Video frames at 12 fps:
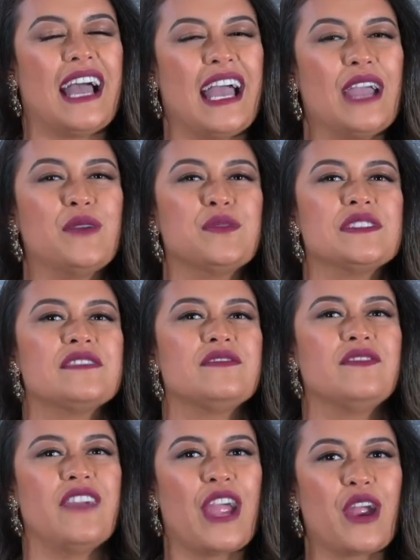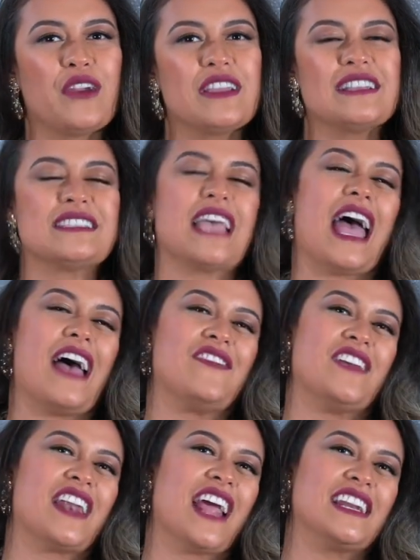I was very
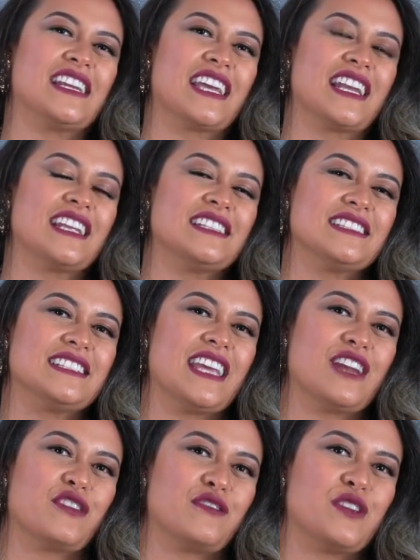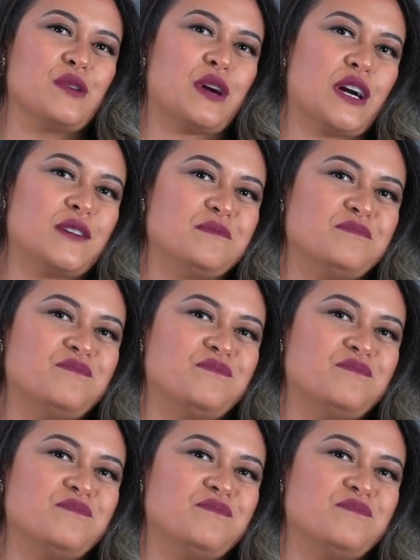sad that I didn't get to interview her.